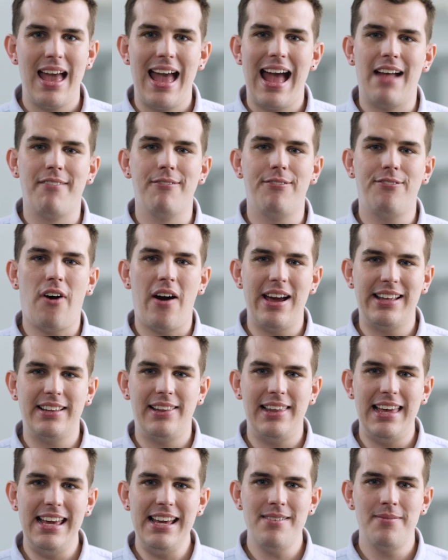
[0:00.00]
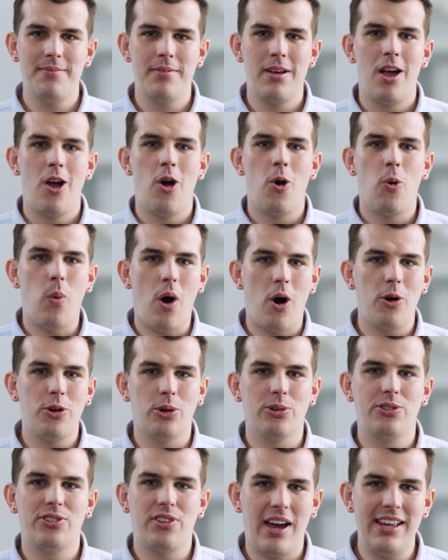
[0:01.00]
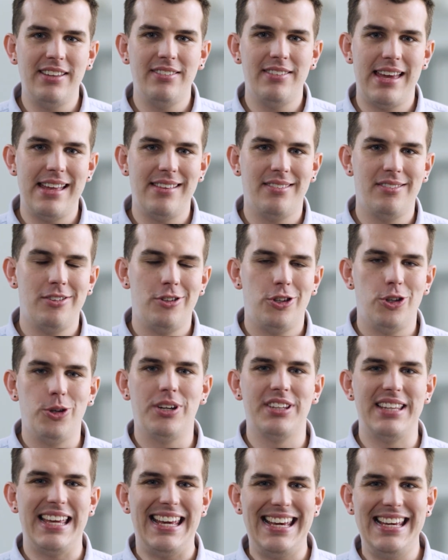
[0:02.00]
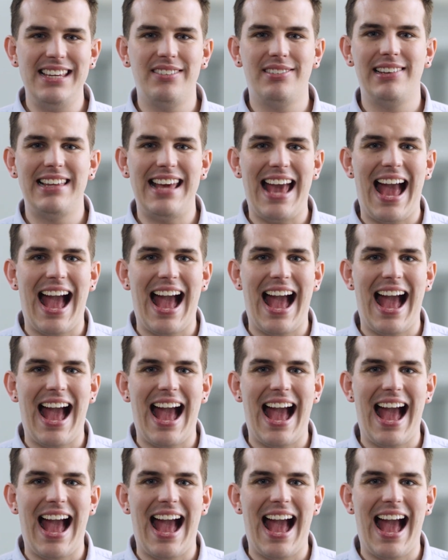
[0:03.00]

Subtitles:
And finally, while you're signed in, you can easily